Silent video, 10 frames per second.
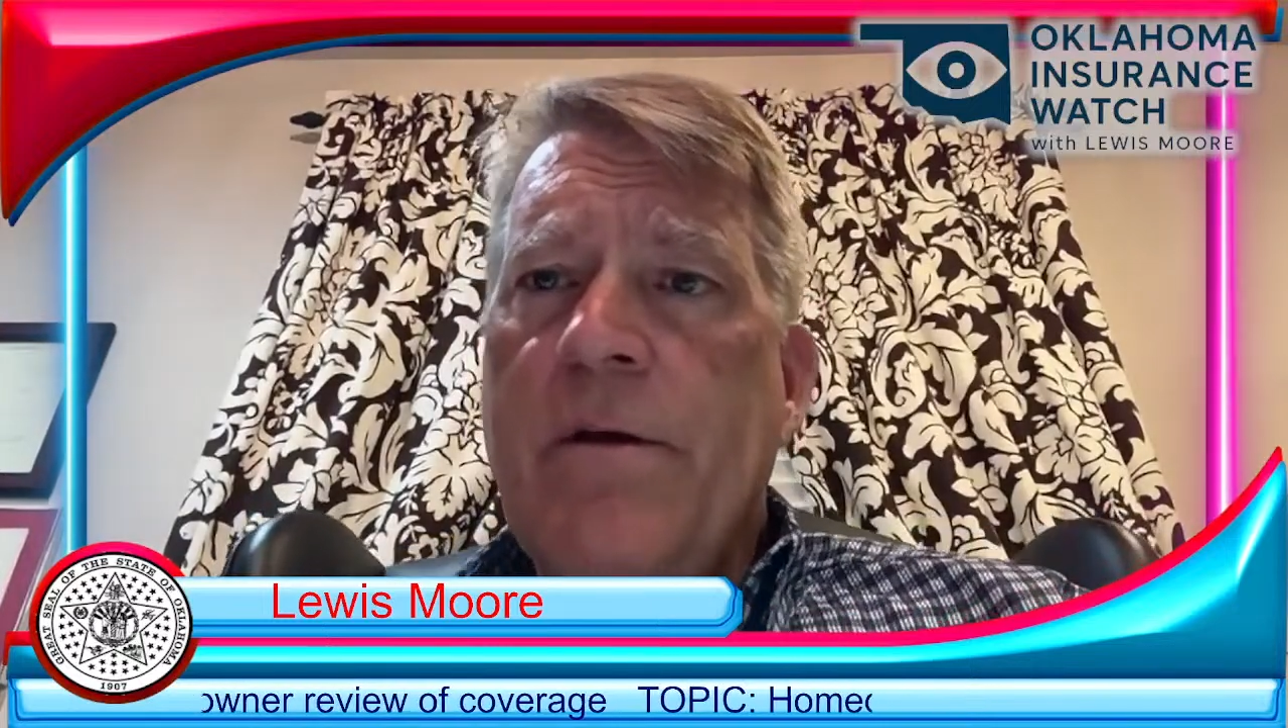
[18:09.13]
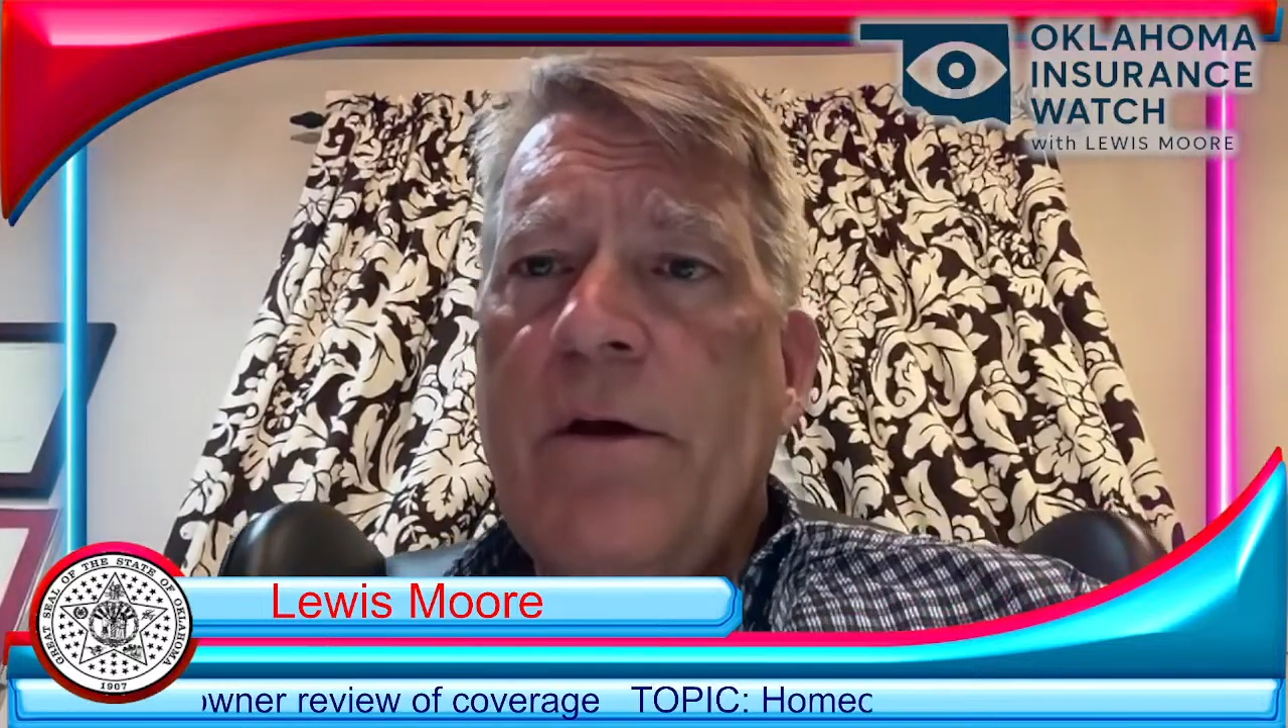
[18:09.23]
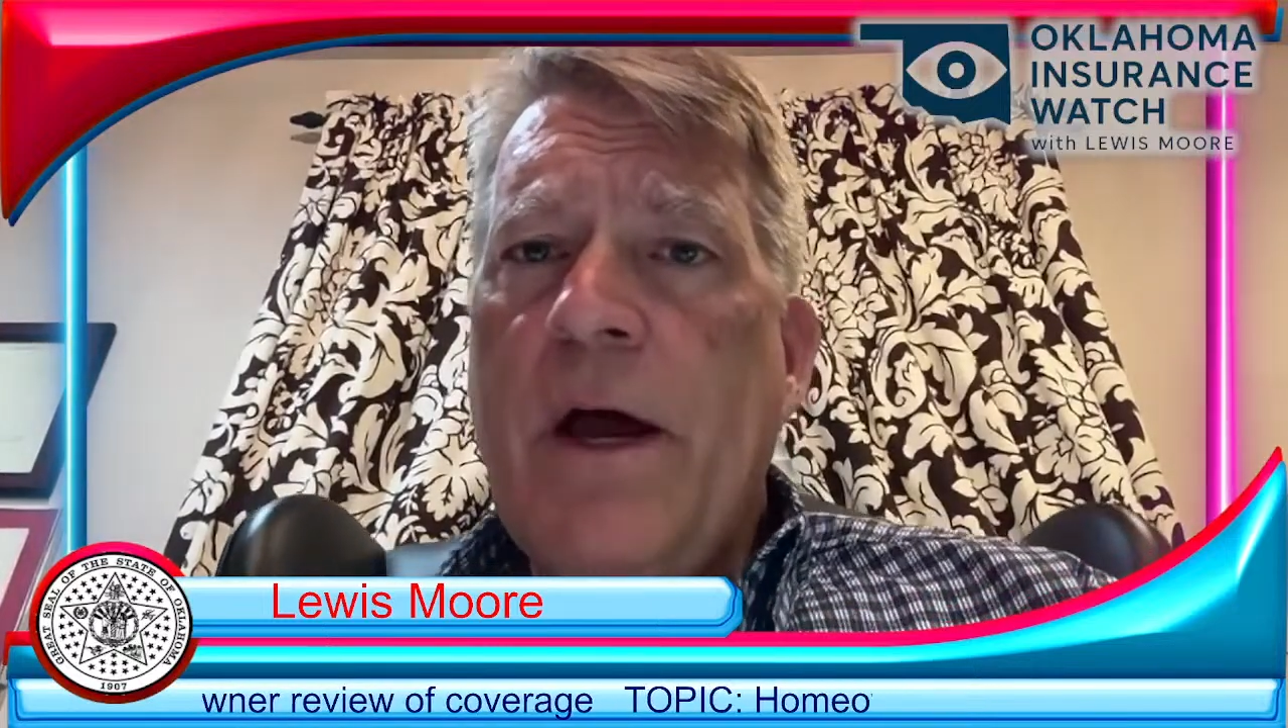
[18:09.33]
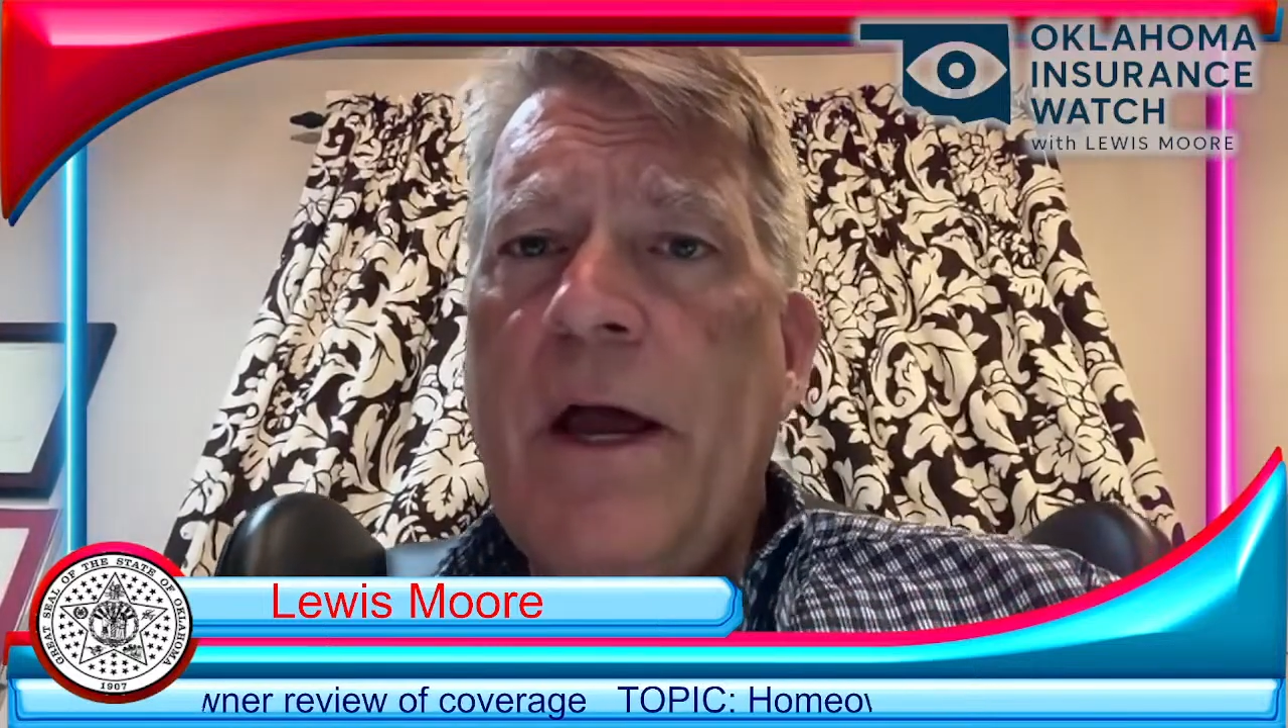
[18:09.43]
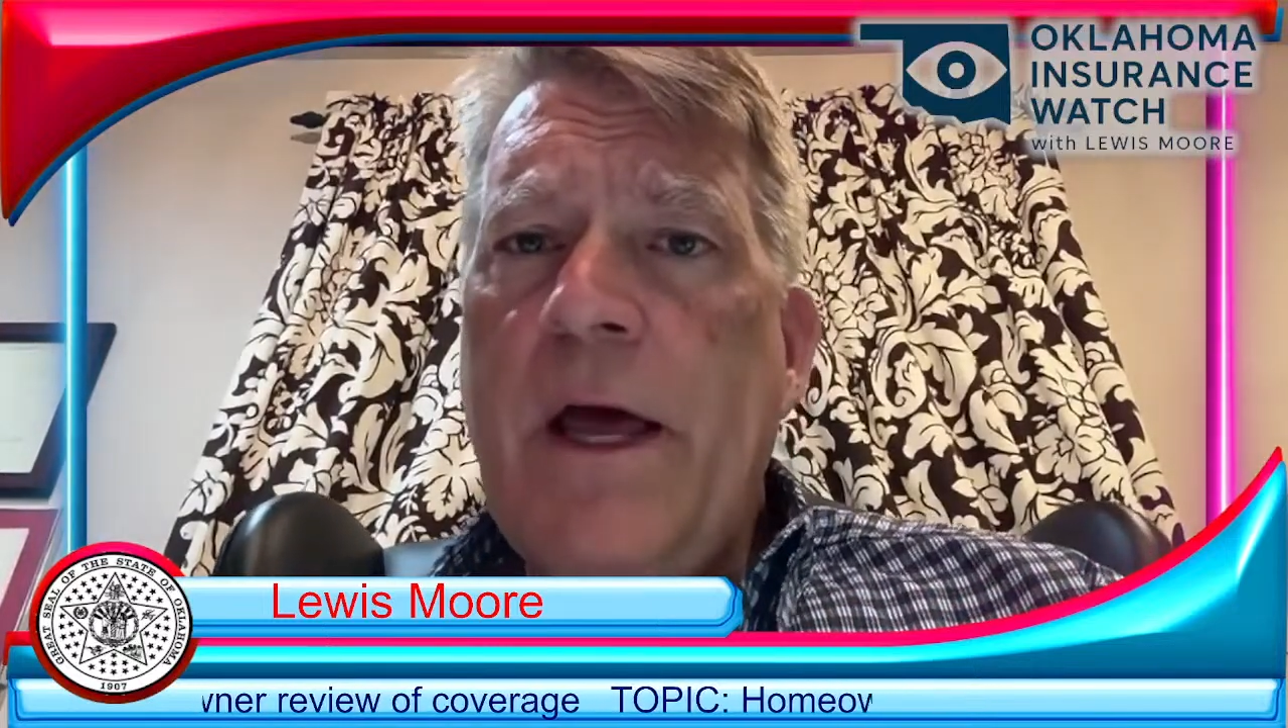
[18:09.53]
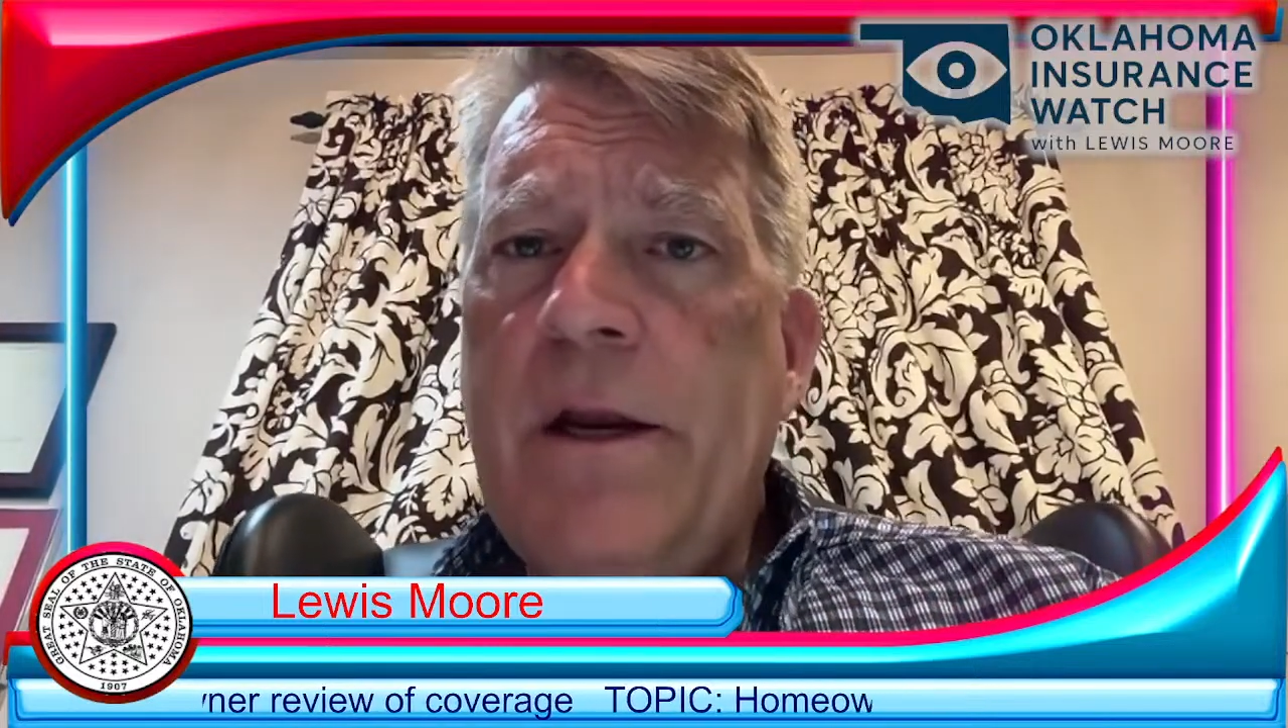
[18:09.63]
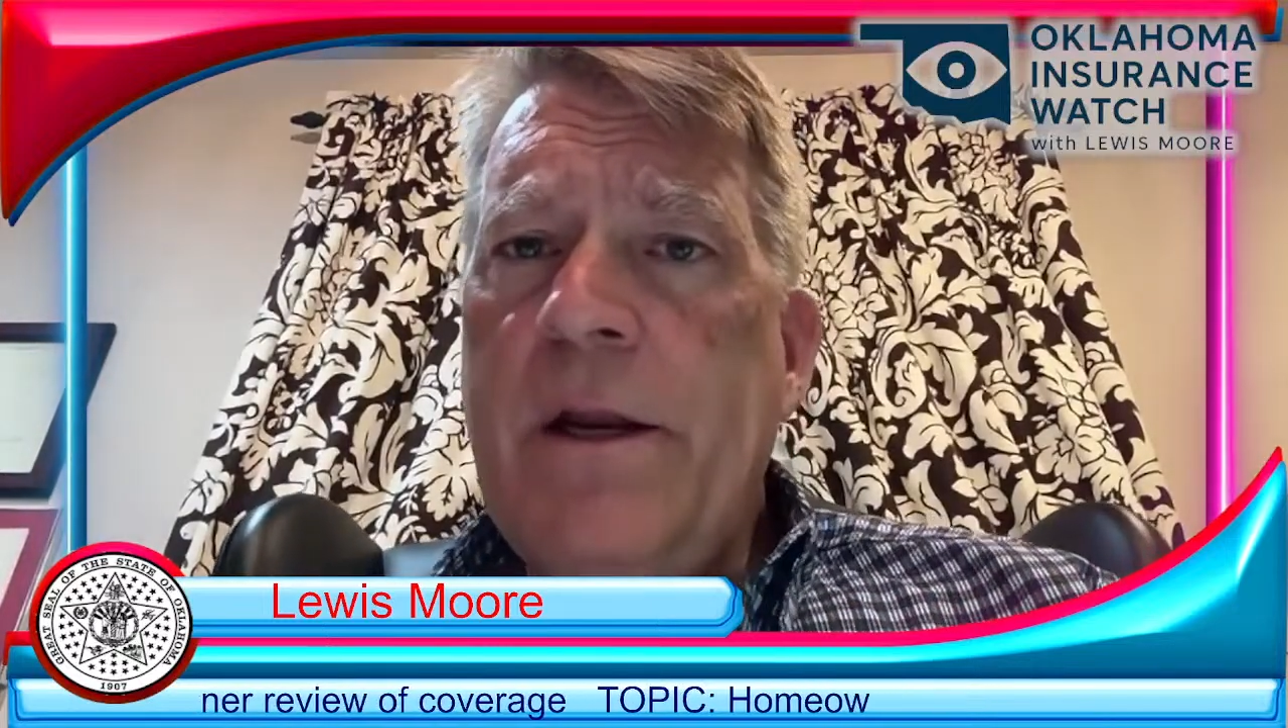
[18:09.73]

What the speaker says: I had an